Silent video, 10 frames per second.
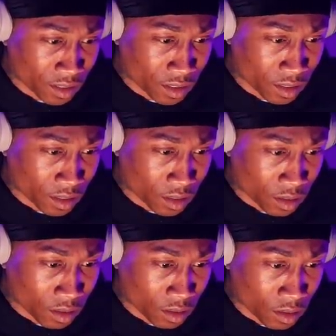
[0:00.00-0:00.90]

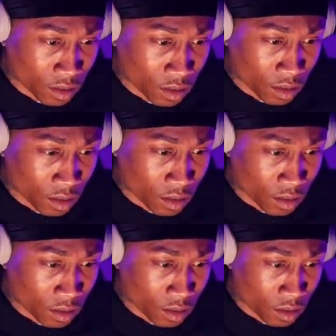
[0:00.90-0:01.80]

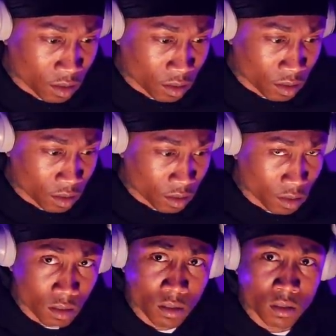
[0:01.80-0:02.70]

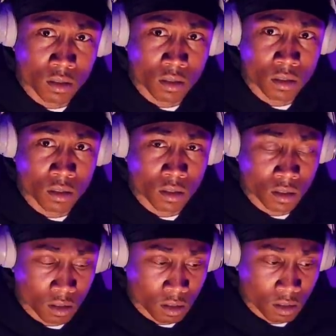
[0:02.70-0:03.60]

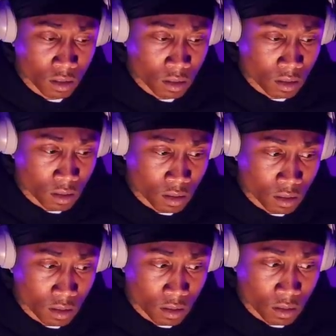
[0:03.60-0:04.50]

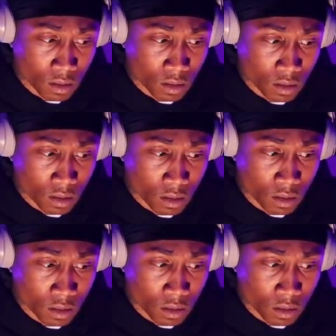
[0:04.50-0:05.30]
[no speech]